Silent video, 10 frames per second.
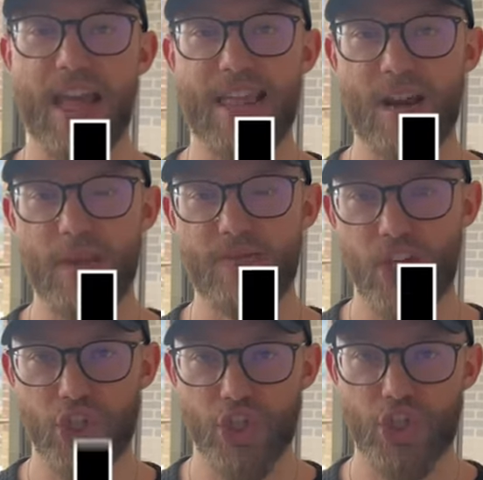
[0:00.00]
And then I'm even
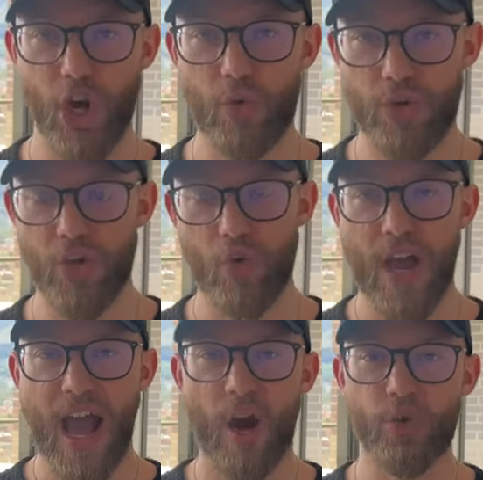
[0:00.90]
gonna show you
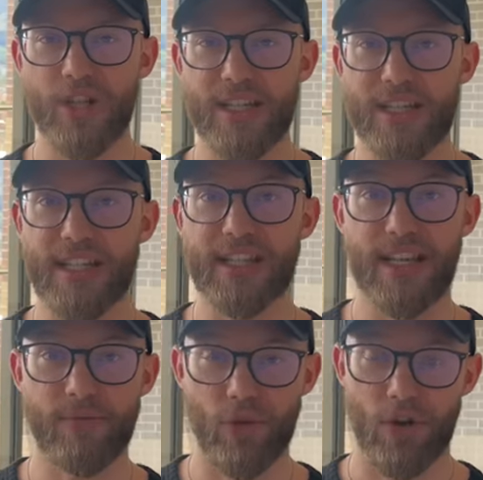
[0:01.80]
how you can
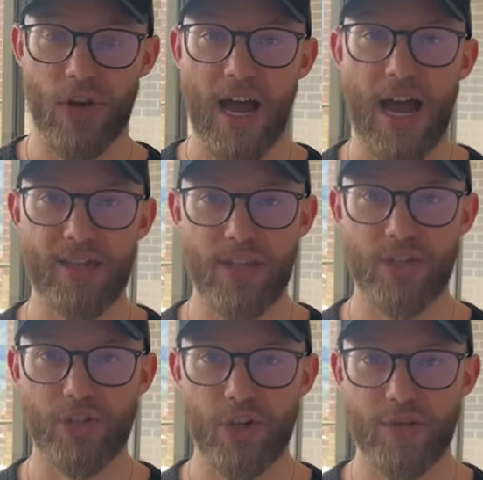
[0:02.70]
deliver on these
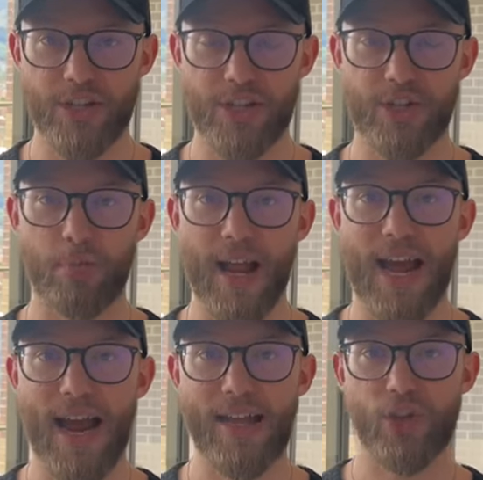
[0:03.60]
services by
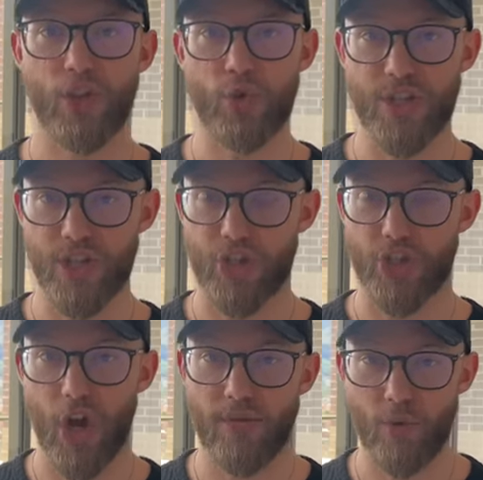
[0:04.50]
either using
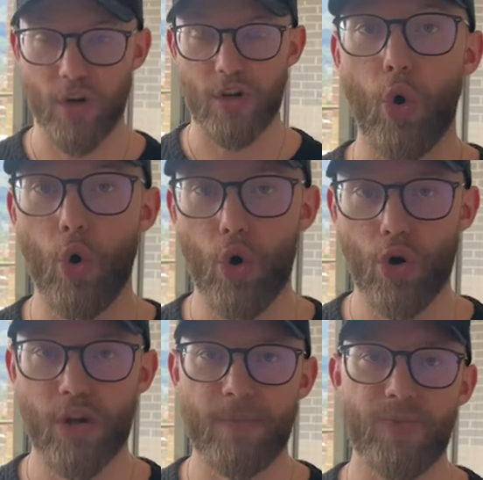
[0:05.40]
software,
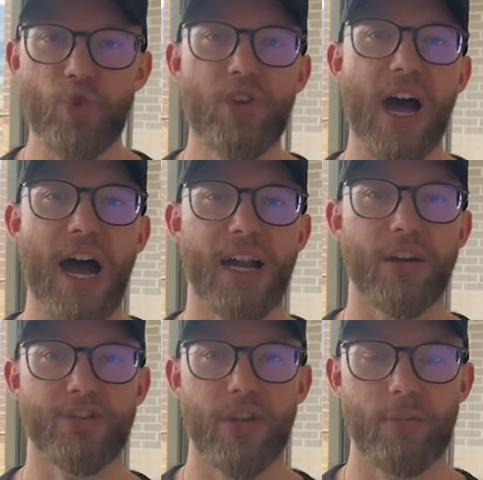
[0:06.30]
or you can
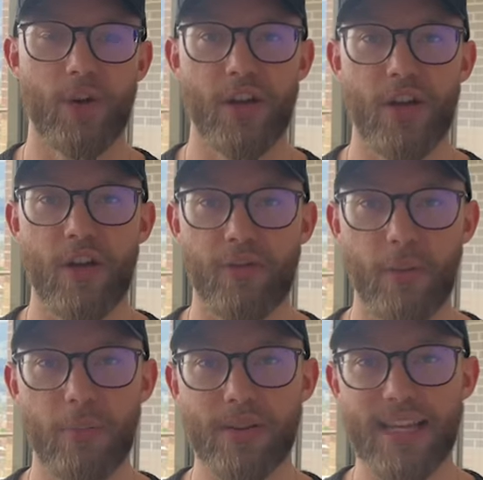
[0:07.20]
hire someone from
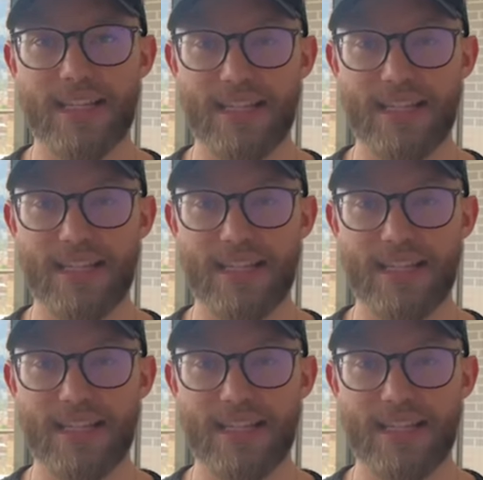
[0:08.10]
a place